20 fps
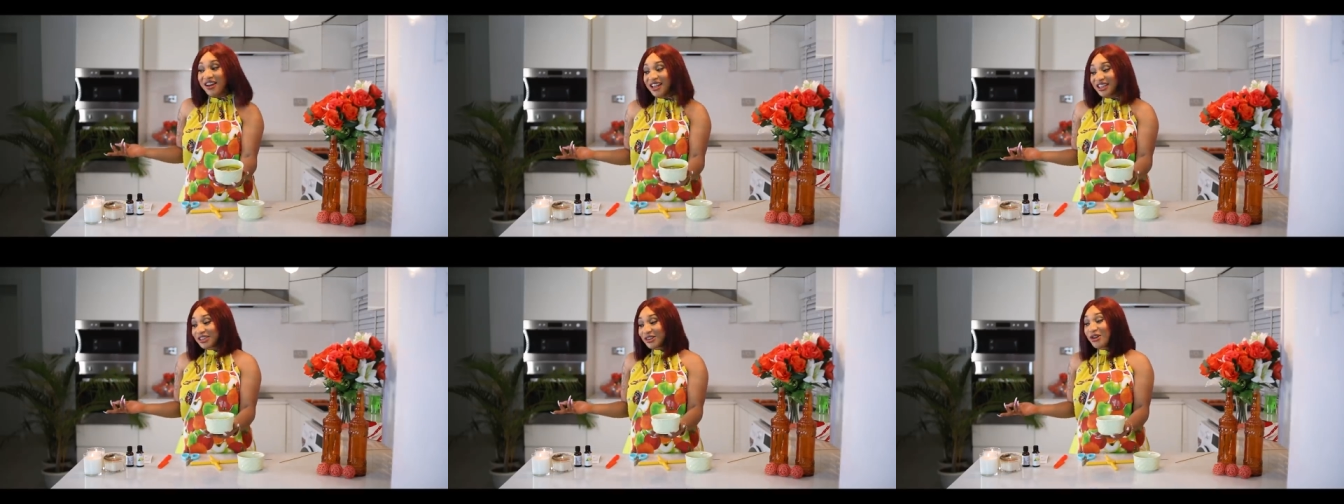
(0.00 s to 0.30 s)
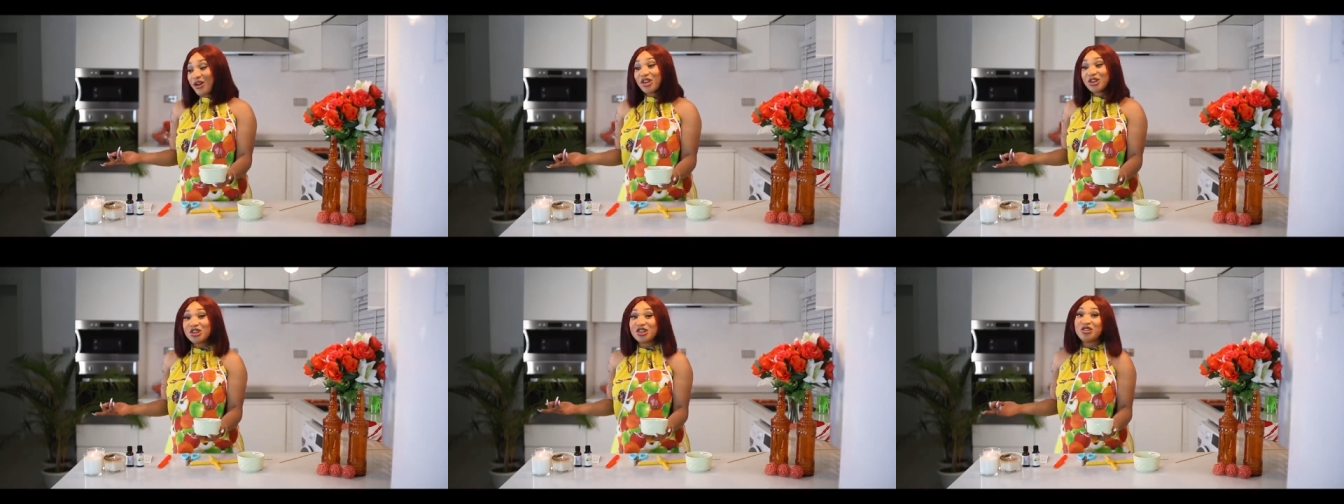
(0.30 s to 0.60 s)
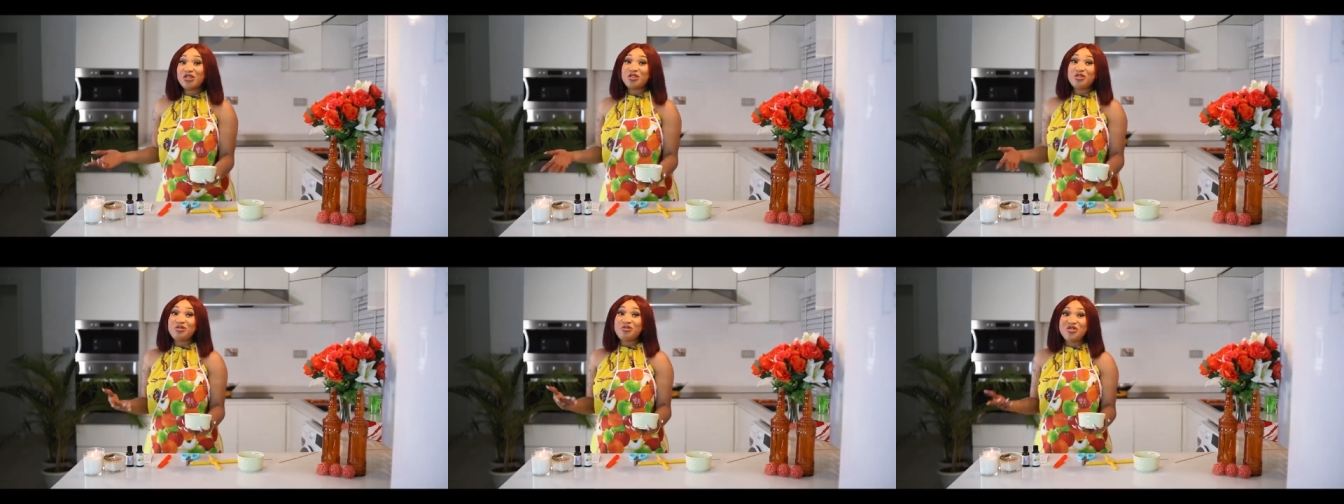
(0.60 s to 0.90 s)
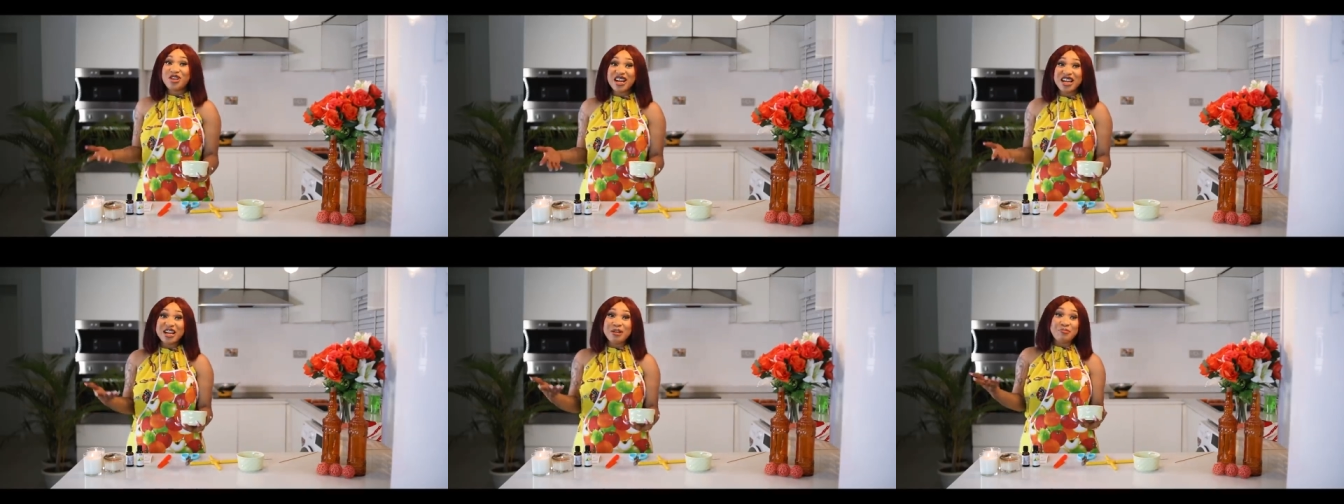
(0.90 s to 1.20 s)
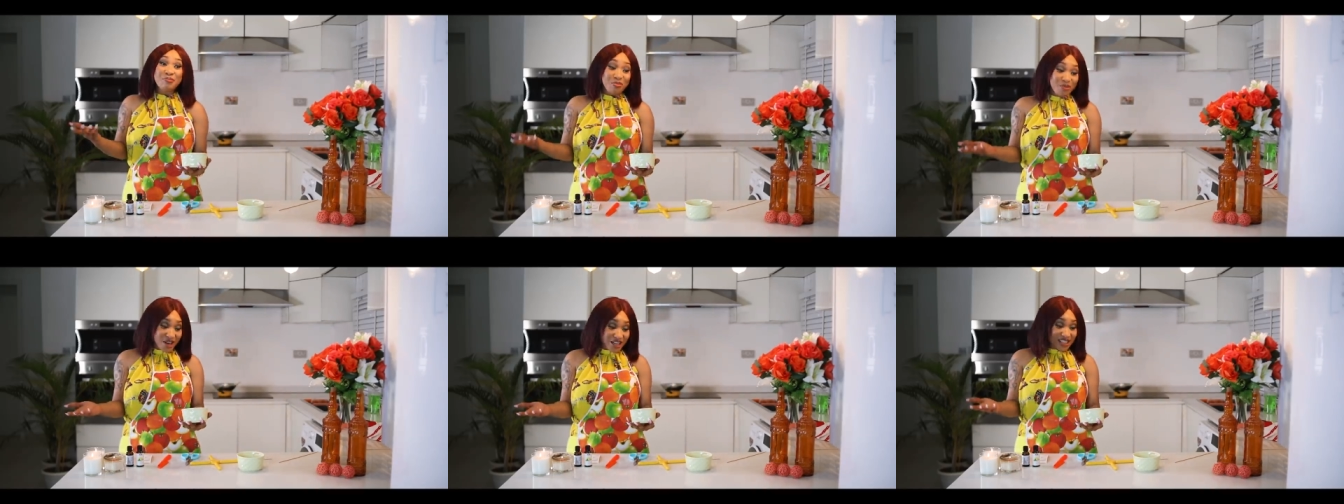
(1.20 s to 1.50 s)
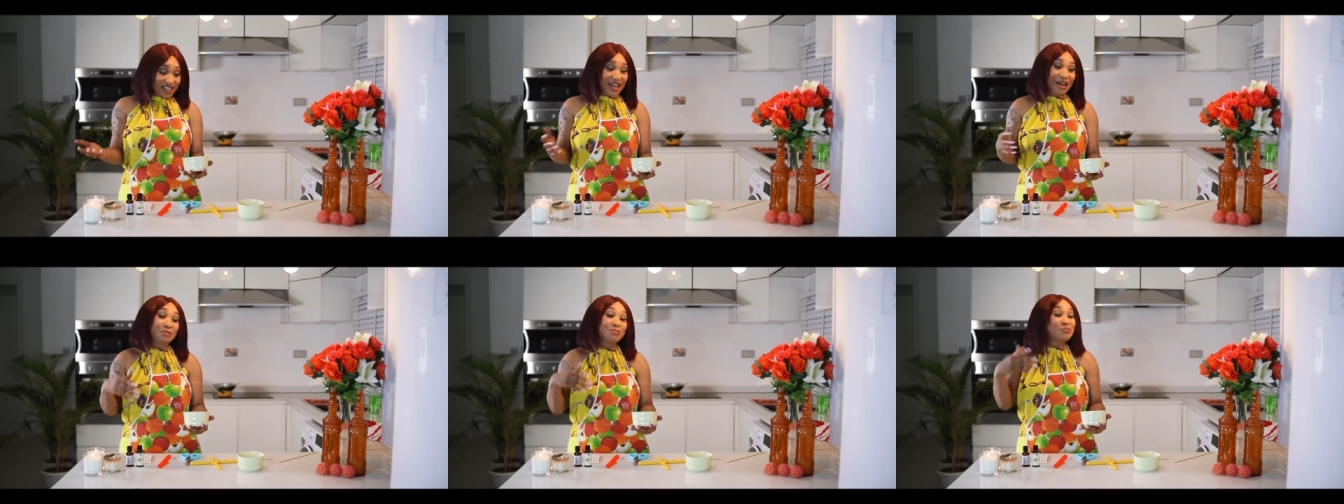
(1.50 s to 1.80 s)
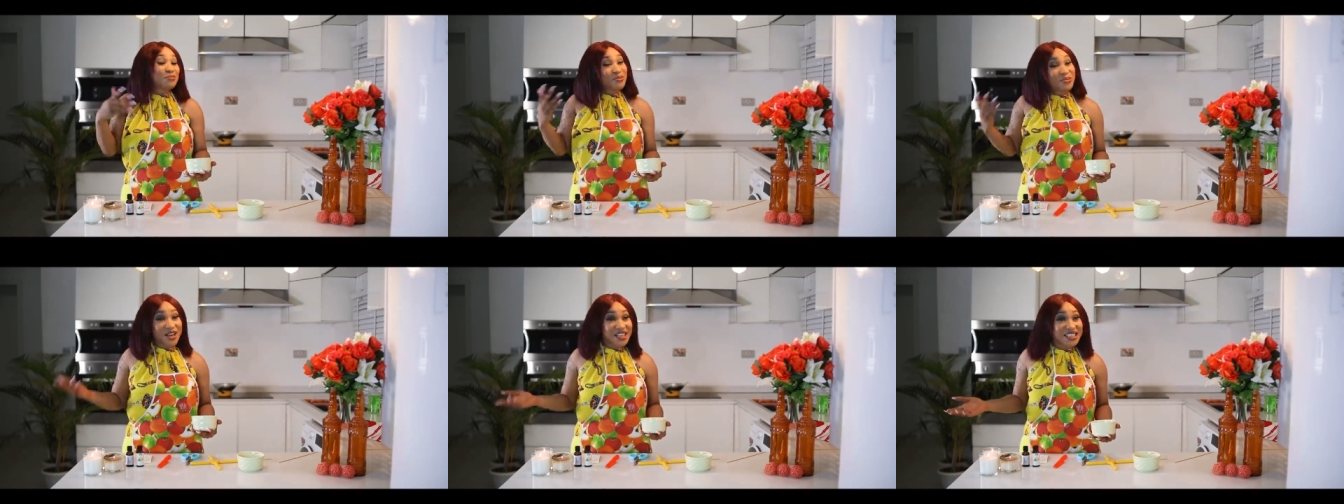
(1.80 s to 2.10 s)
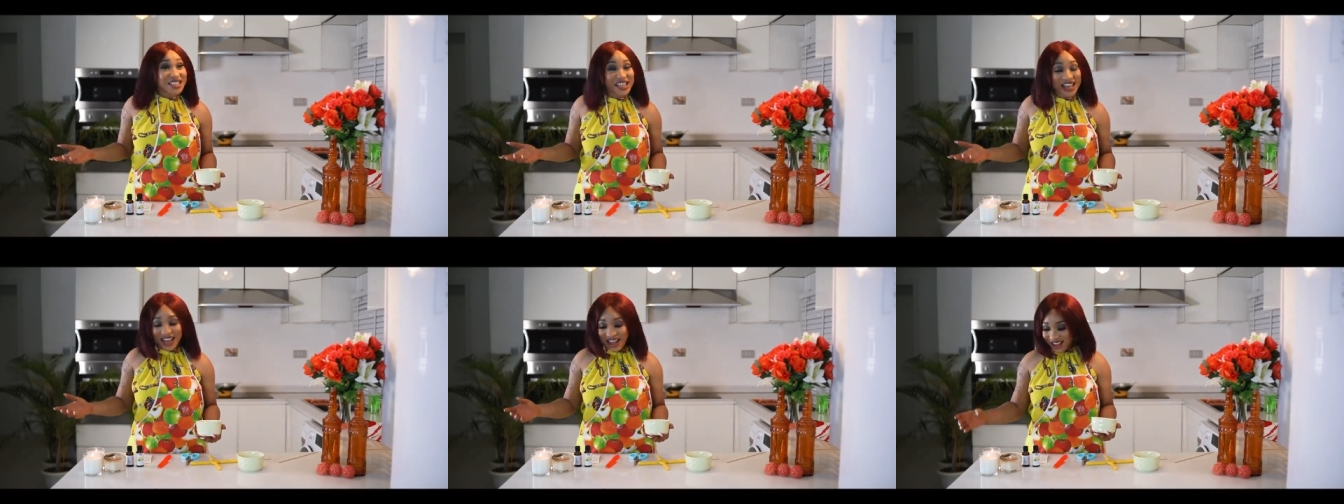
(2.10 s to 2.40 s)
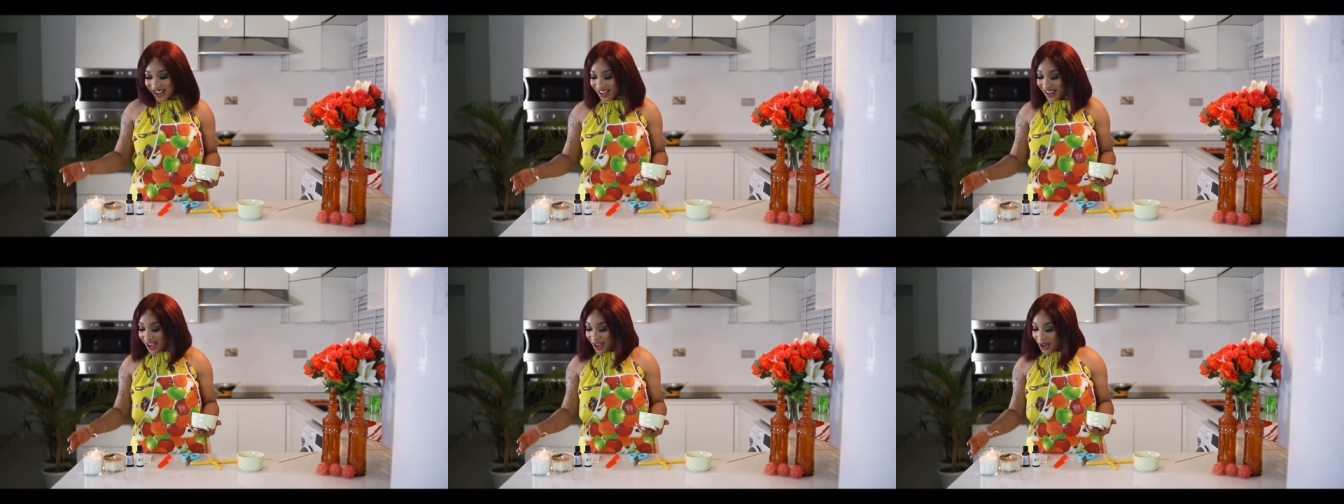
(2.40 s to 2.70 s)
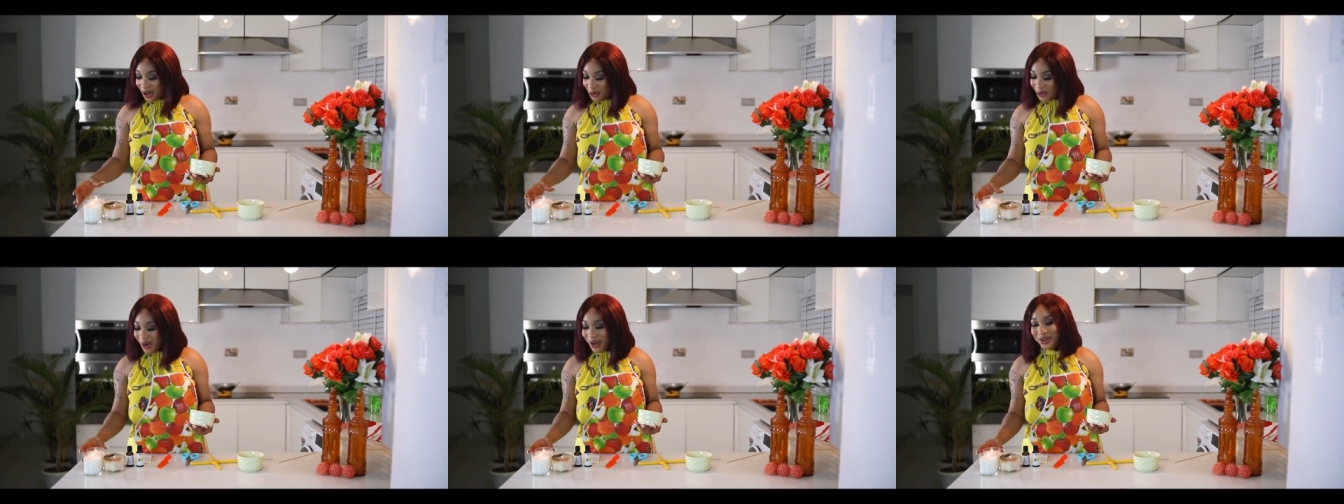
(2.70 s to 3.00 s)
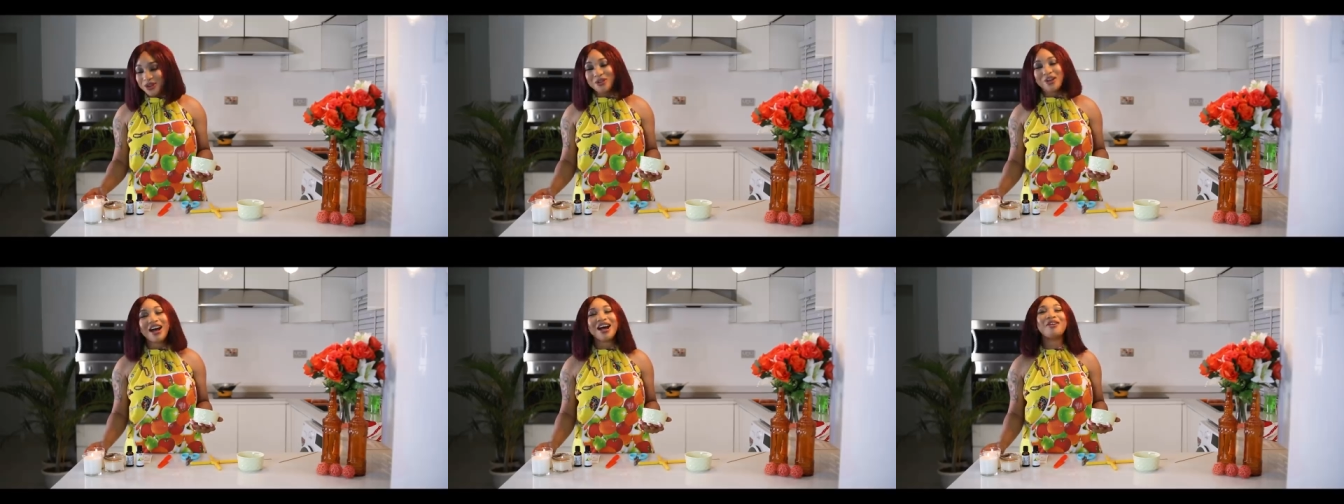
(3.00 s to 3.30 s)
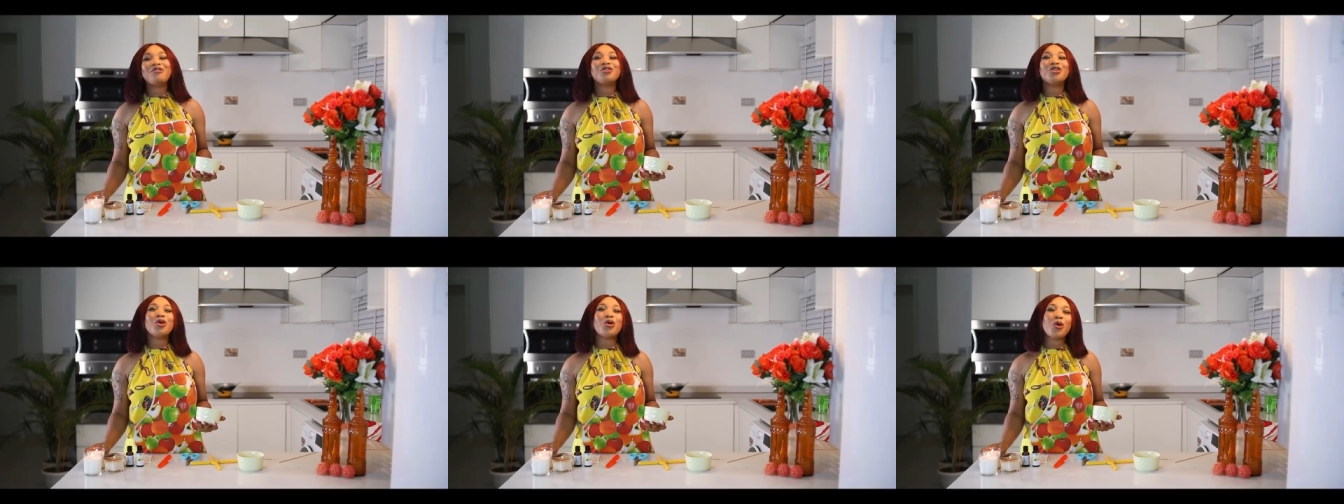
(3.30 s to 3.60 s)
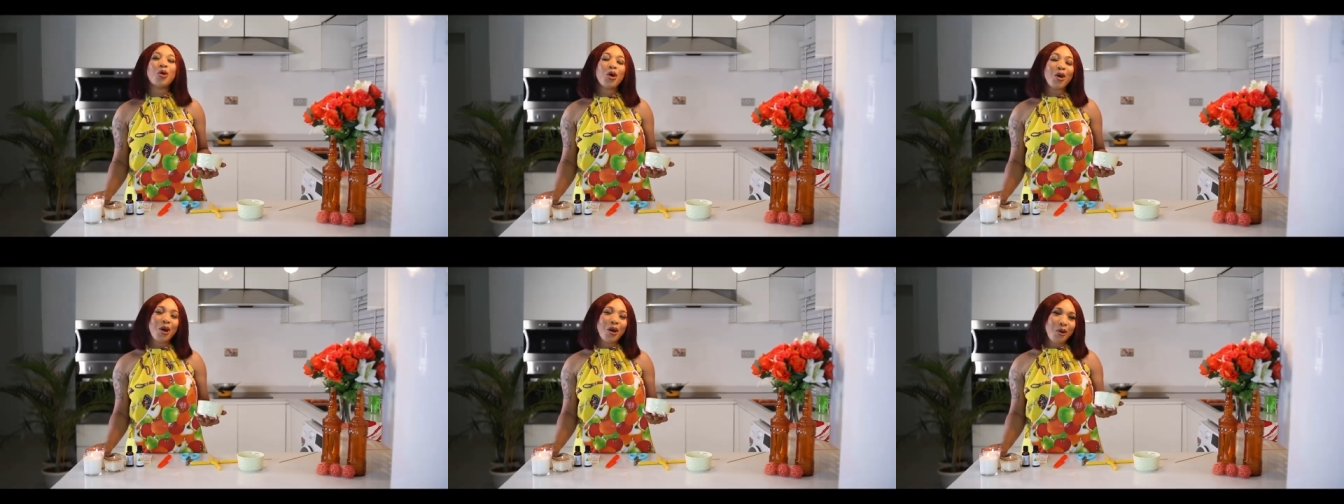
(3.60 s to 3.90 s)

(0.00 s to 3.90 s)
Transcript: it's going to look really pretty and prettier when you have your